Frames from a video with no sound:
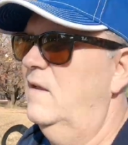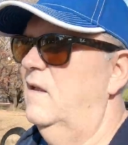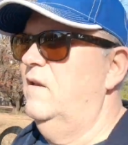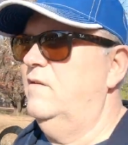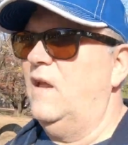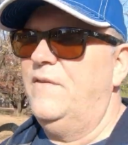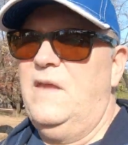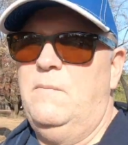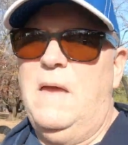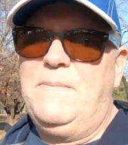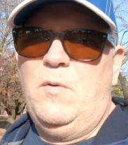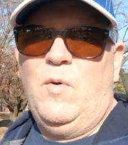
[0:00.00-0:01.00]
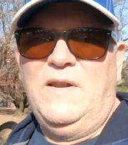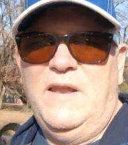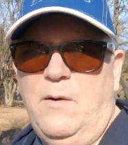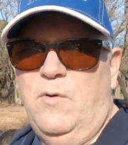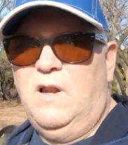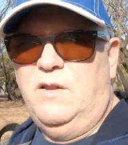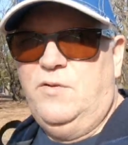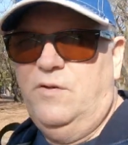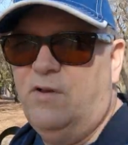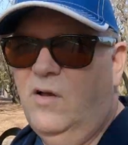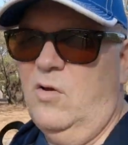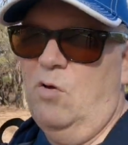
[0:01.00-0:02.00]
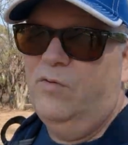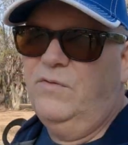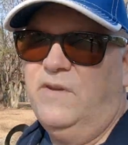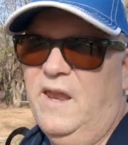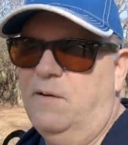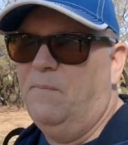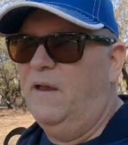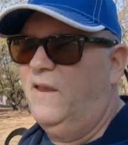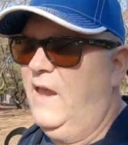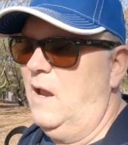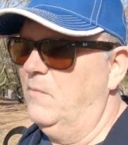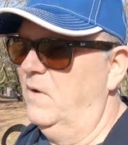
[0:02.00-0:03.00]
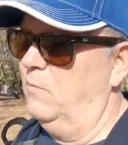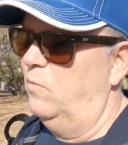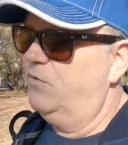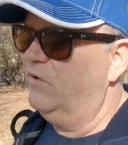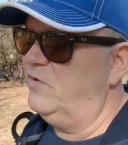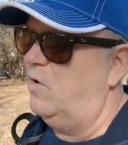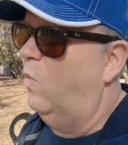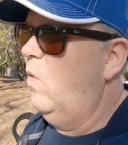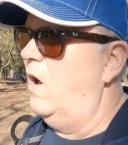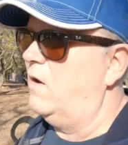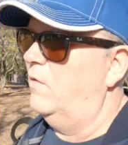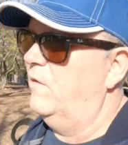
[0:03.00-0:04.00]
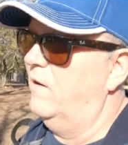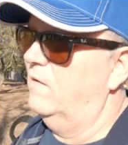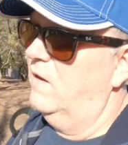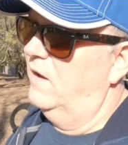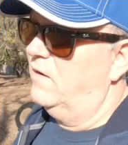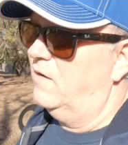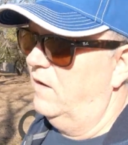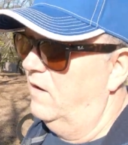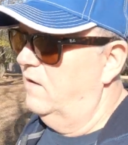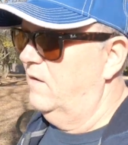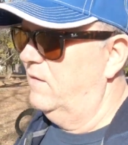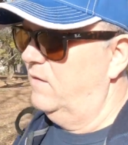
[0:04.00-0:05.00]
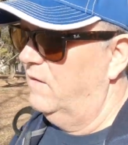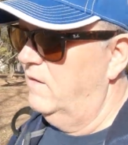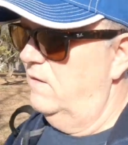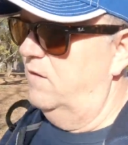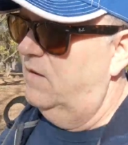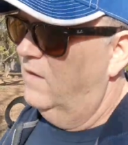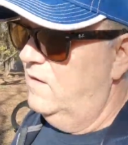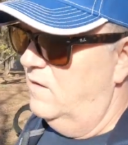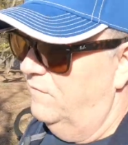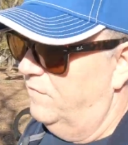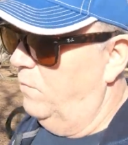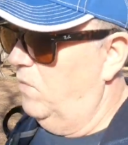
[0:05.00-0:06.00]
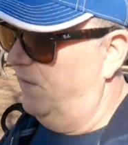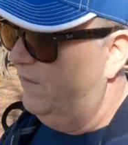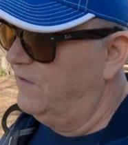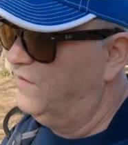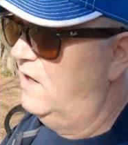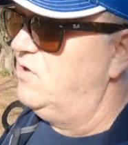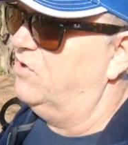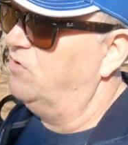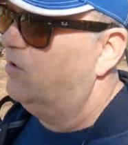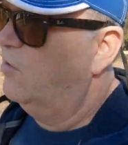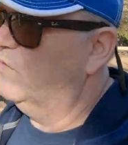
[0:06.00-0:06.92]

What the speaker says: So I think maybe one day what I'll do is I'll go take my camera and we'll just go walk around, like from one of the stations over